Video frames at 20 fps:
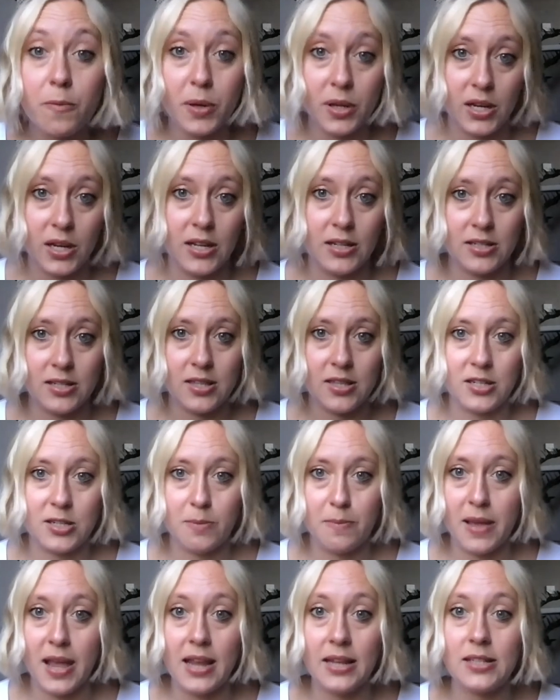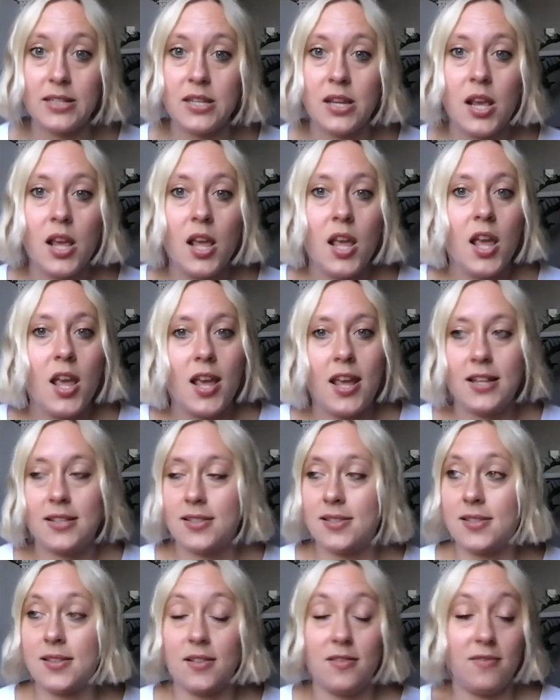put into the debate.
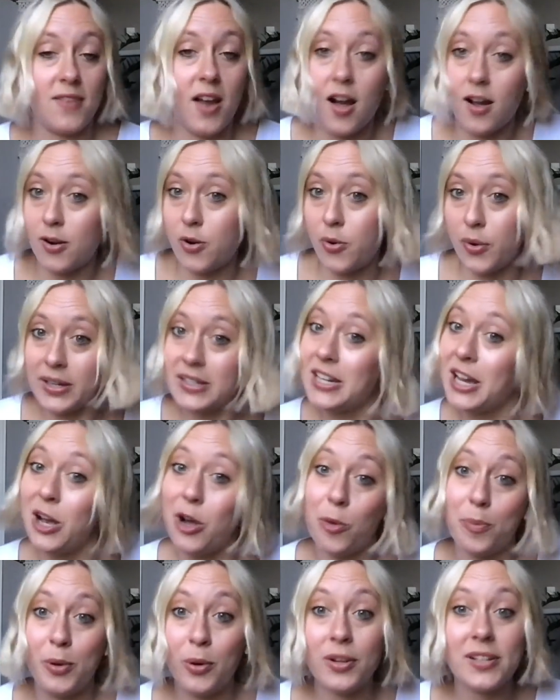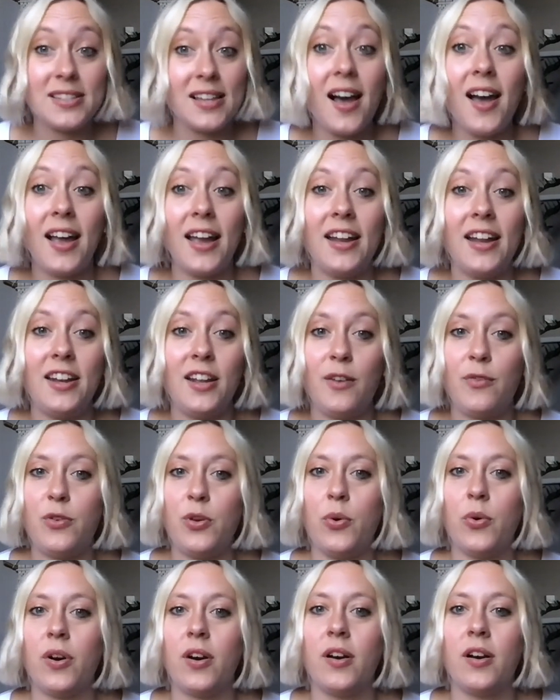It's not going to help your side if
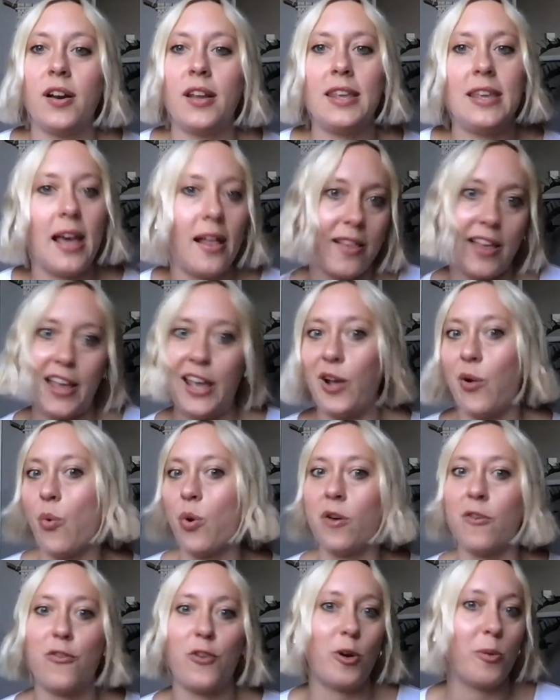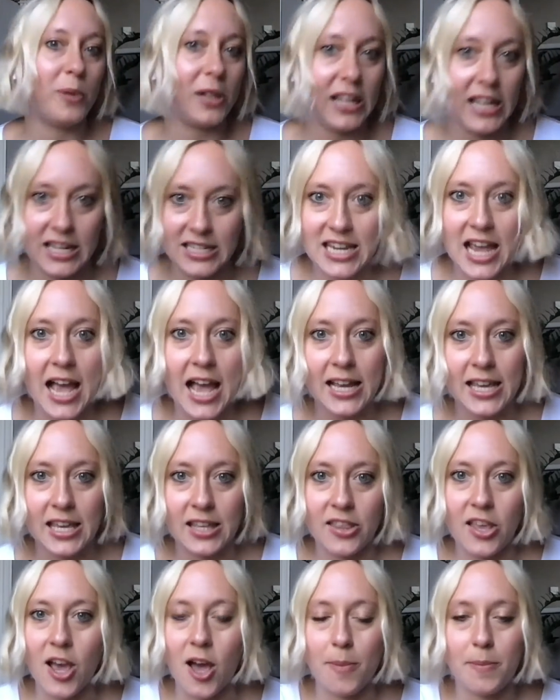you're yelling or verbally attacking
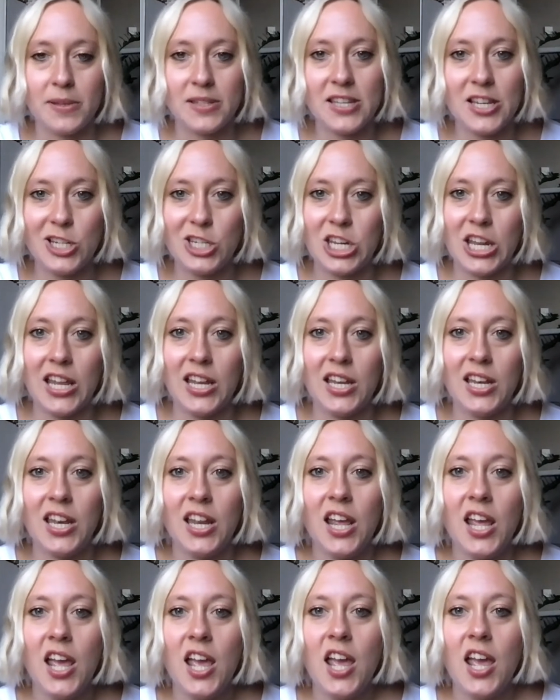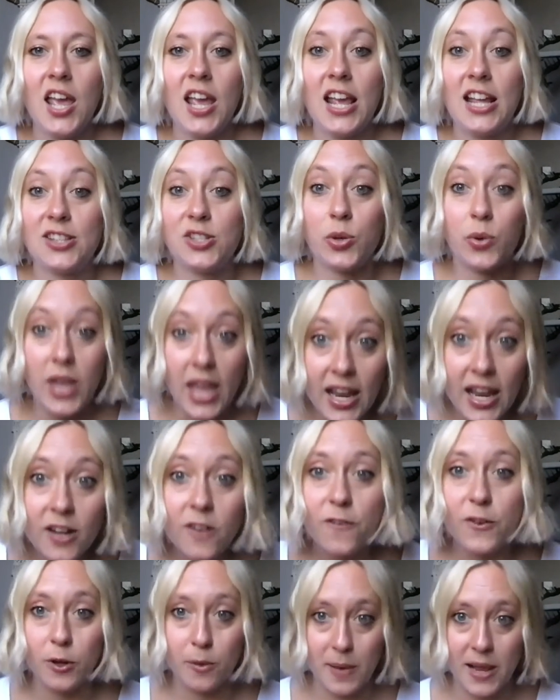the opposition. It's okay to
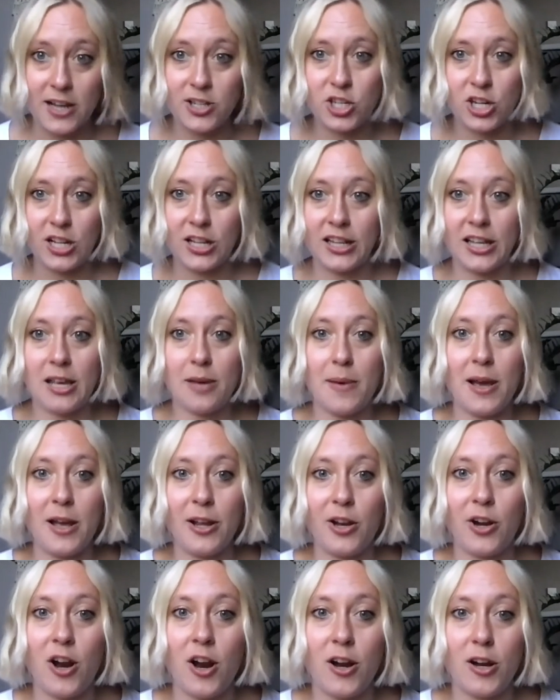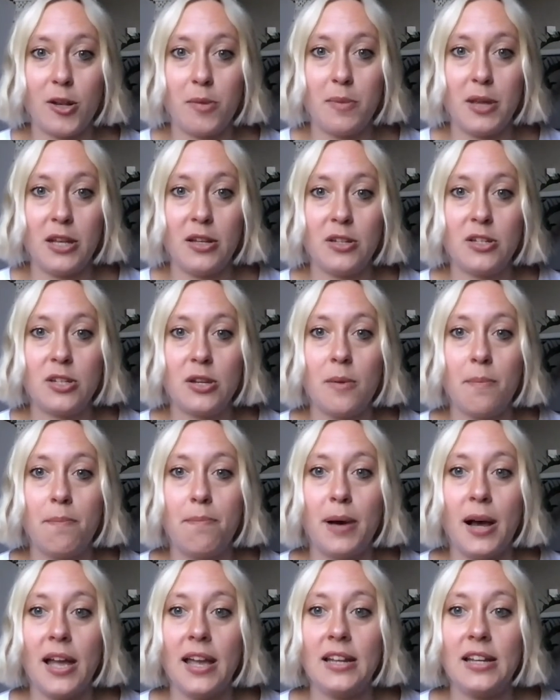feel passionately about your argument,
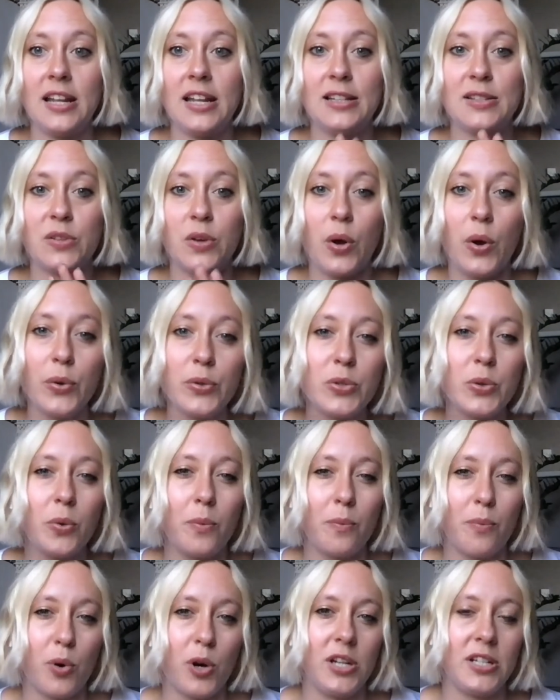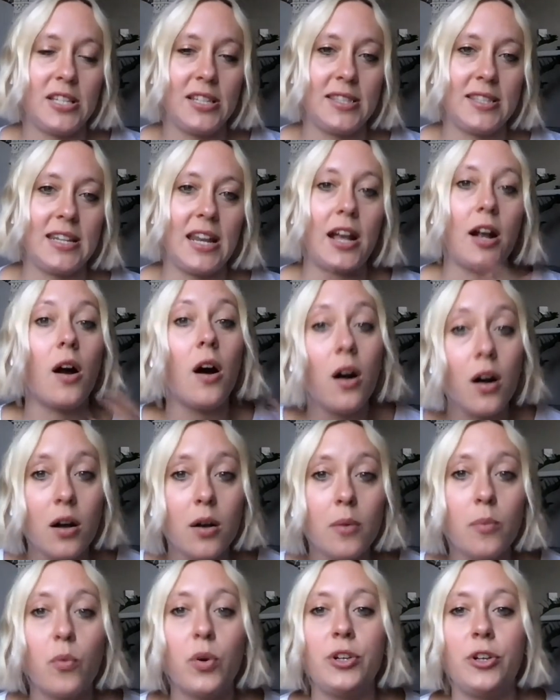but it's also important to stay
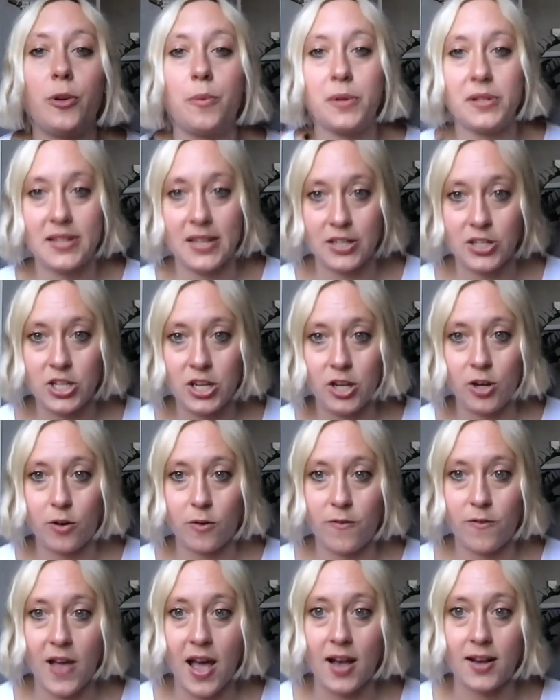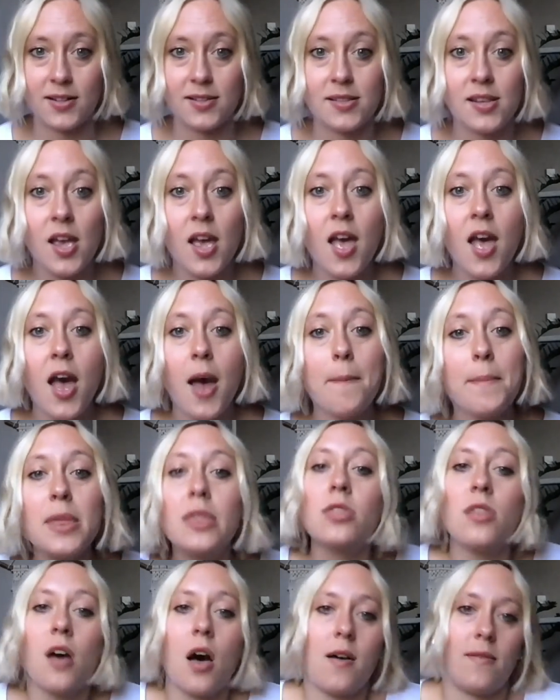calm when you're presenting your facts and be
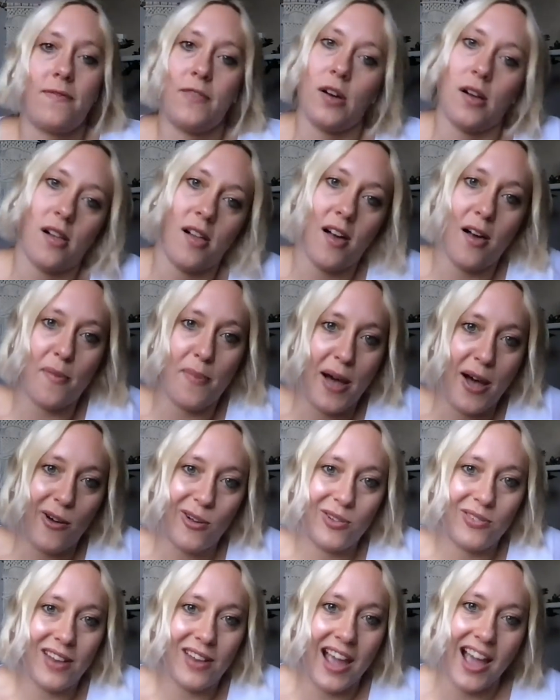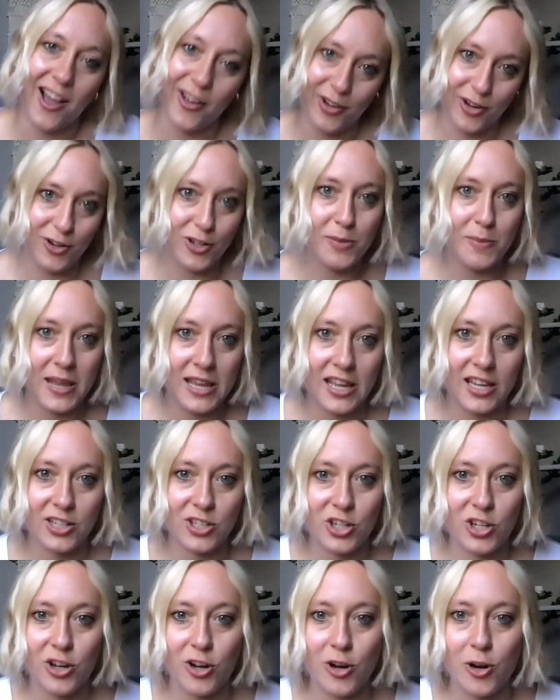thoughtful about how you're speaking
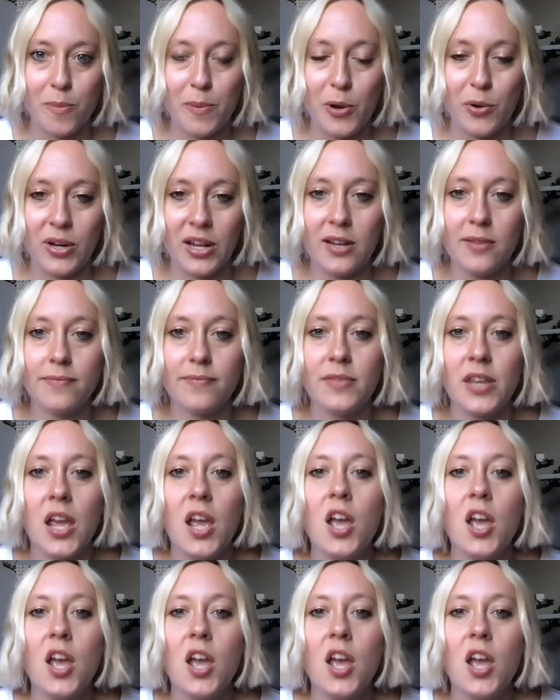to your opponent.